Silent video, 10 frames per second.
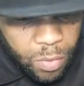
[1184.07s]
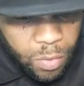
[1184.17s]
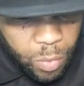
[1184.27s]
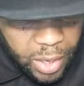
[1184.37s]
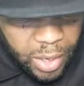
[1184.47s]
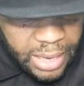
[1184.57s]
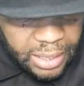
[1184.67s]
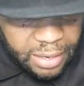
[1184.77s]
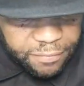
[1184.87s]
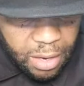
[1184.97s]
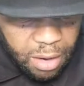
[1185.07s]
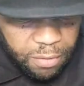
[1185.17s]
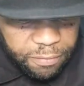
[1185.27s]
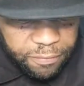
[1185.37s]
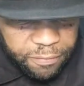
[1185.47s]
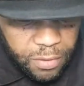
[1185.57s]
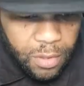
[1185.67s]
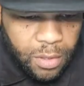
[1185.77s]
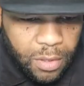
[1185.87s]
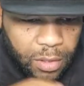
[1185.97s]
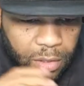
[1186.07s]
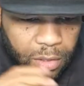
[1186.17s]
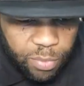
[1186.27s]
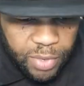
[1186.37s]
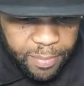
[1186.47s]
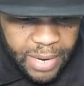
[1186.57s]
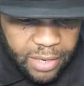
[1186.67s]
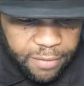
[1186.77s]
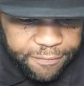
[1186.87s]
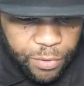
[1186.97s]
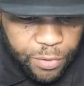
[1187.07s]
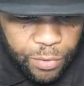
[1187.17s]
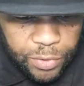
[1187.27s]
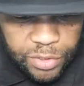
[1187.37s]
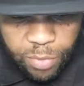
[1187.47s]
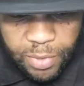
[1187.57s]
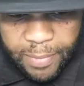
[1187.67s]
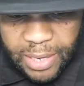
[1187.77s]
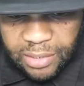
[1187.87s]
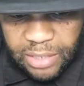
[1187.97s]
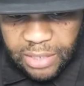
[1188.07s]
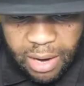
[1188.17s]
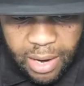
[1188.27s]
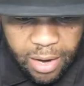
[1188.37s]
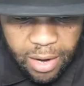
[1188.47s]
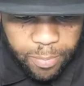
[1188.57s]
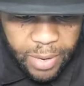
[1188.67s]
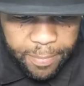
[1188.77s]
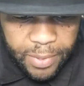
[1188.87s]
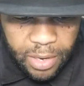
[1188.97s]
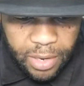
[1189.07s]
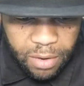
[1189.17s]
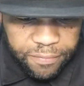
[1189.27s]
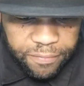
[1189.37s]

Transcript: where I left off. You told me about the food. You told me about the child hall popping off.